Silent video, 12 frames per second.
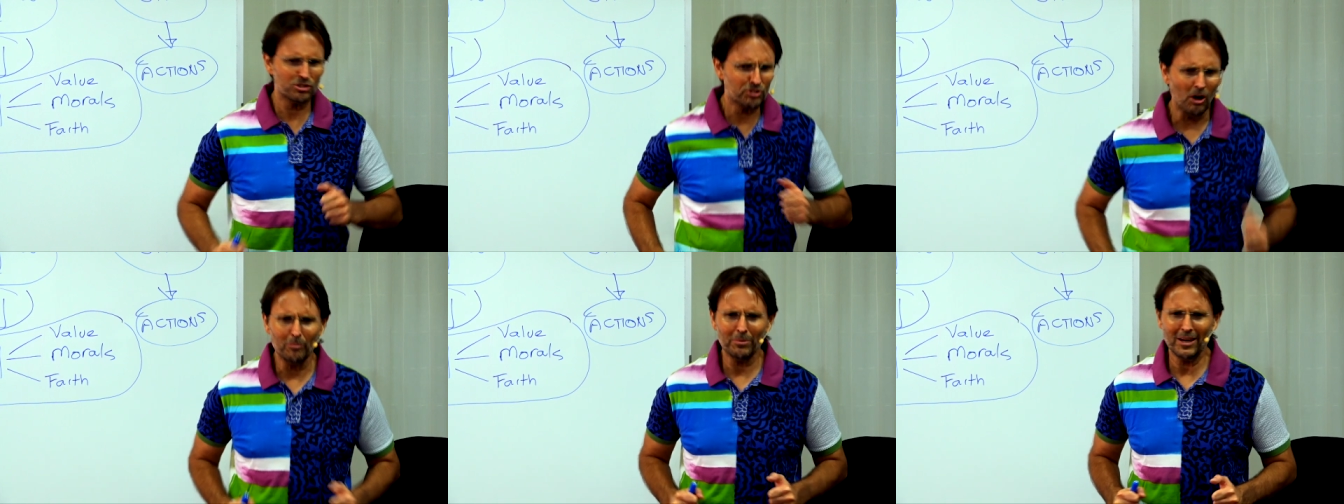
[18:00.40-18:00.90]

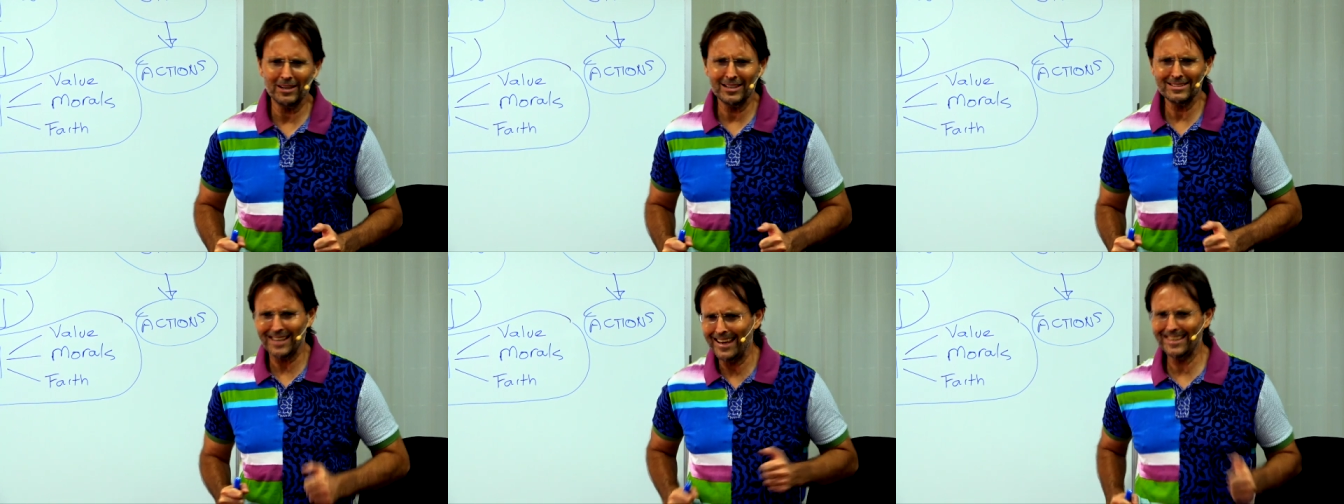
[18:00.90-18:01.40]
stop
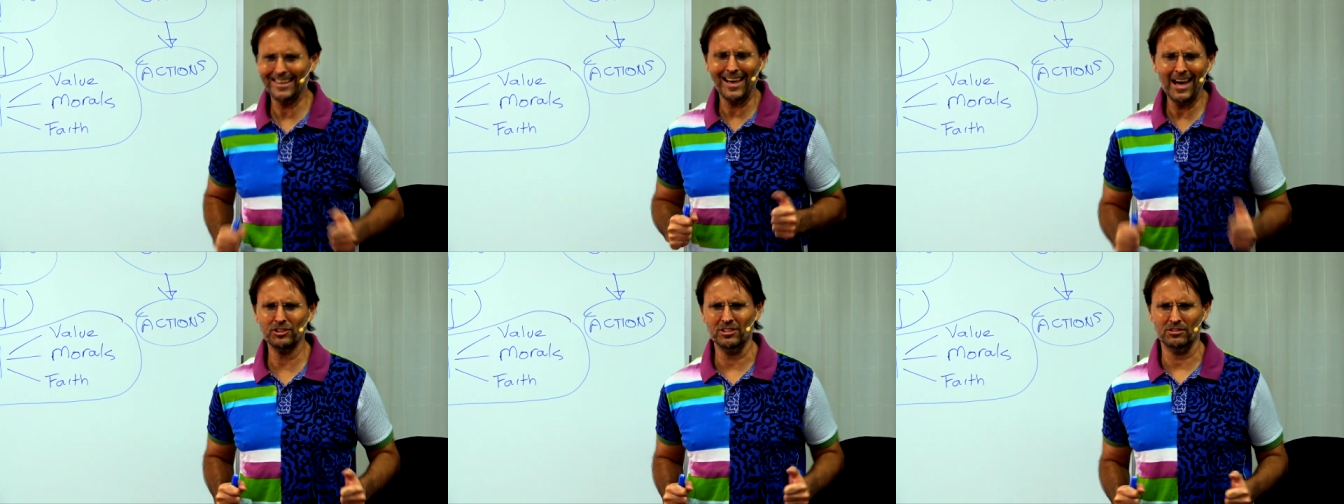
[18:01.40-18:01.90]
taking
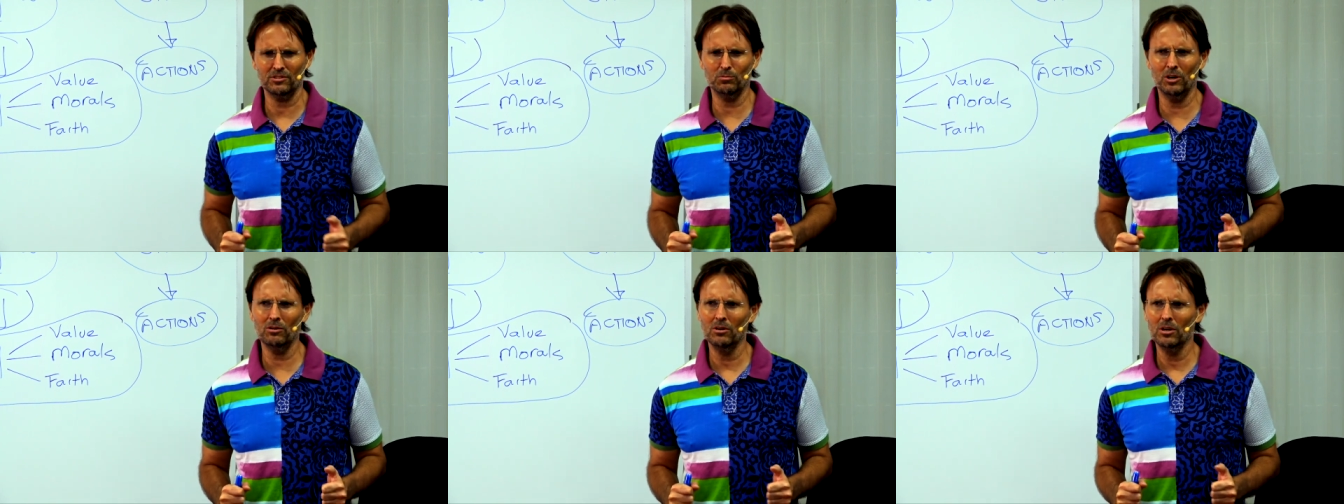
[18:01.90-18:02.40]

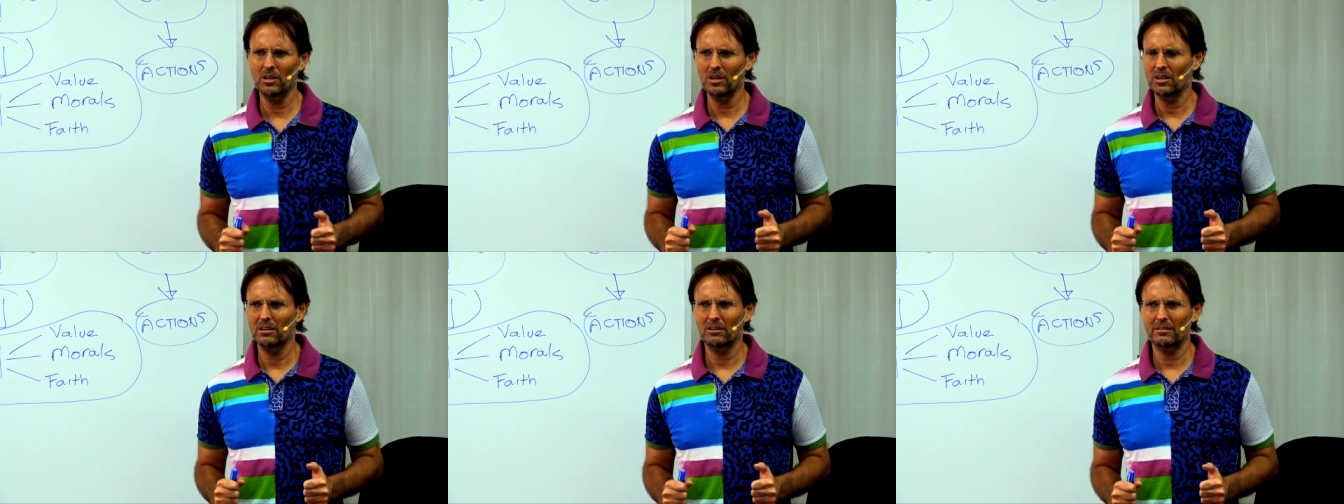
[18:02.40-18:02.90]
actions. Well,
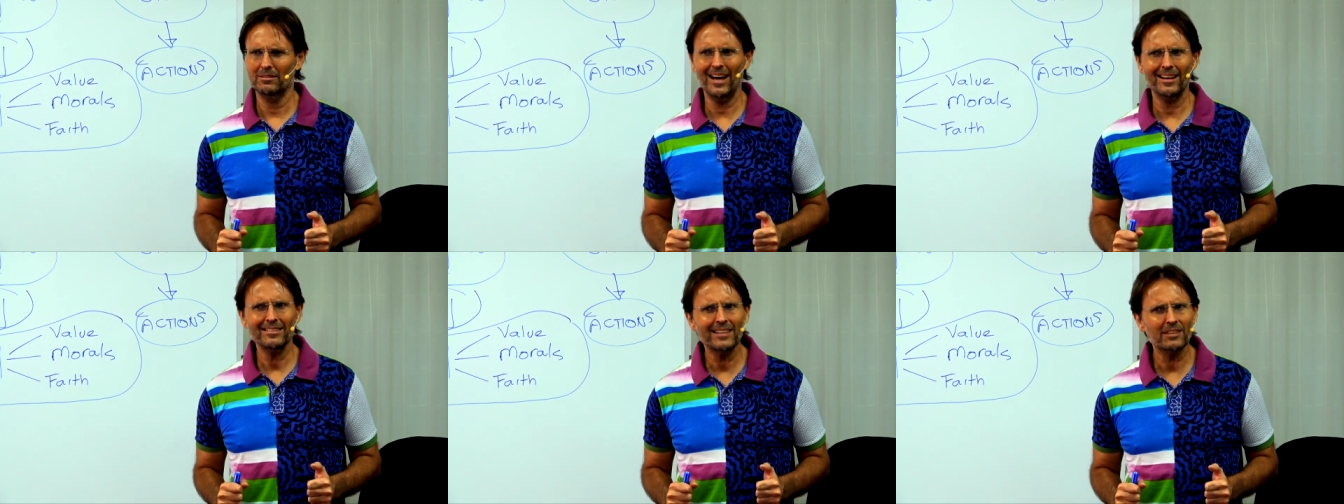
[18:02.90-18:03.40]

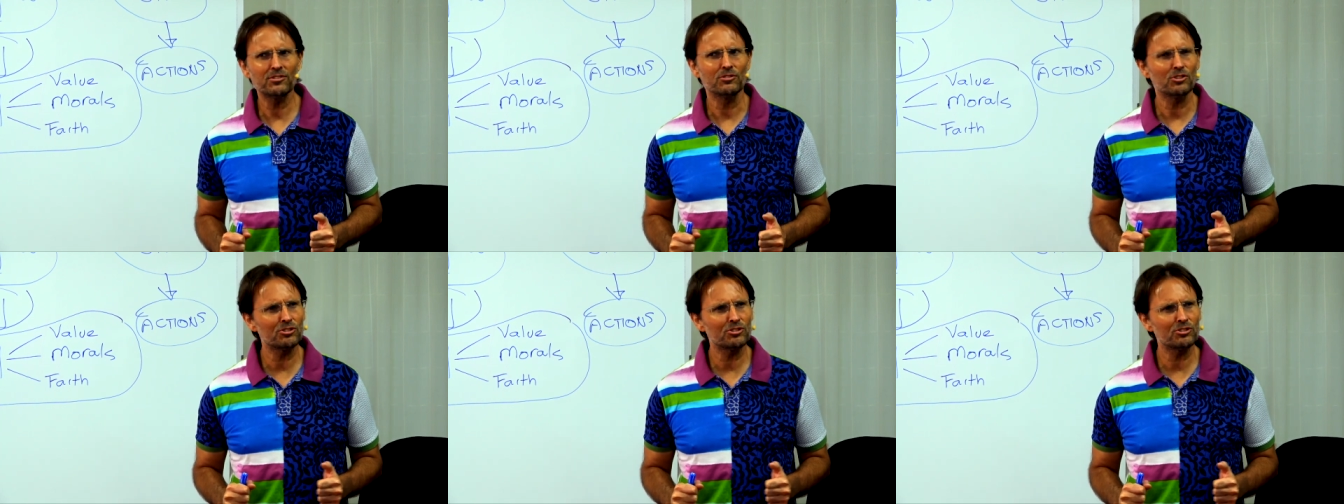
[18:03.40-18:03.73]
that doesn't